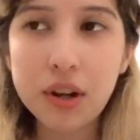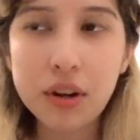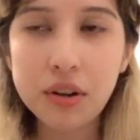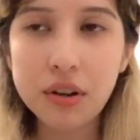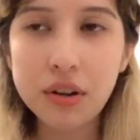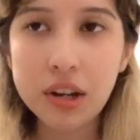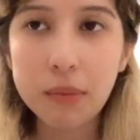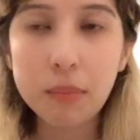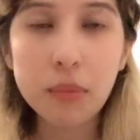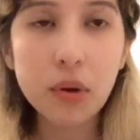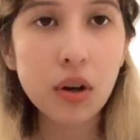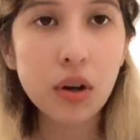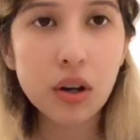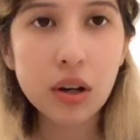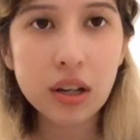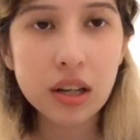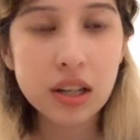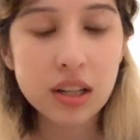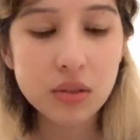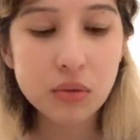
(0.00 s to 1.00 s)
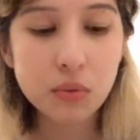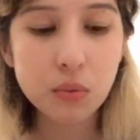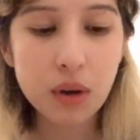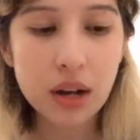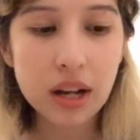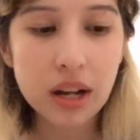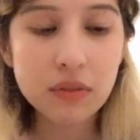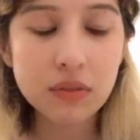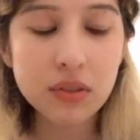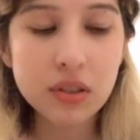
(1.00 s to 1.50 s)
Erina
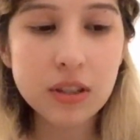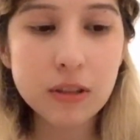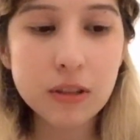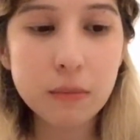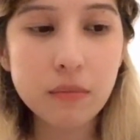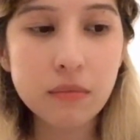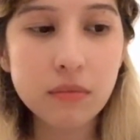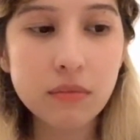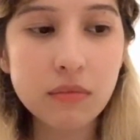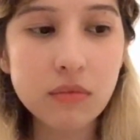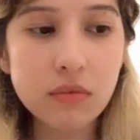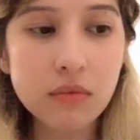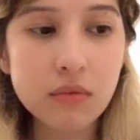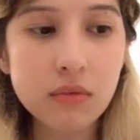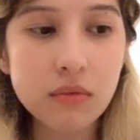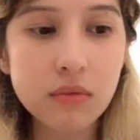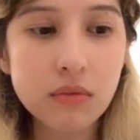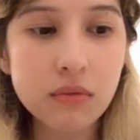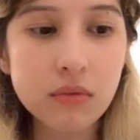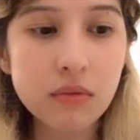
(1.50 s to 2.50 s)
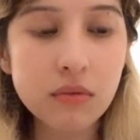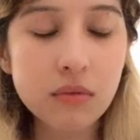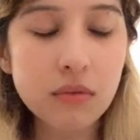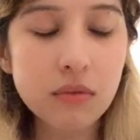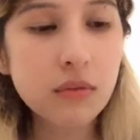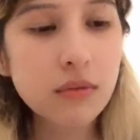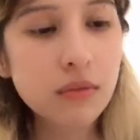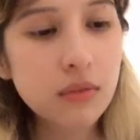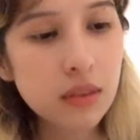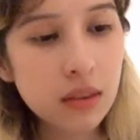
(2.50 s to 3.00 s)
and Jonathan were on
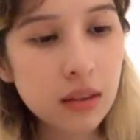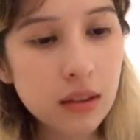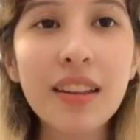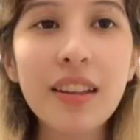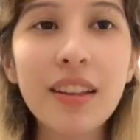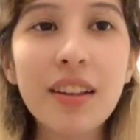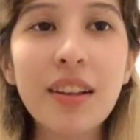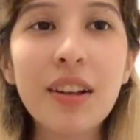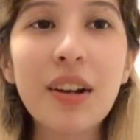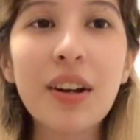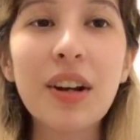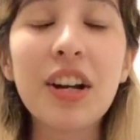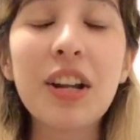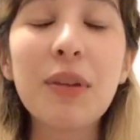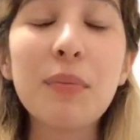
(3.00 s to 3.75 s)
this boat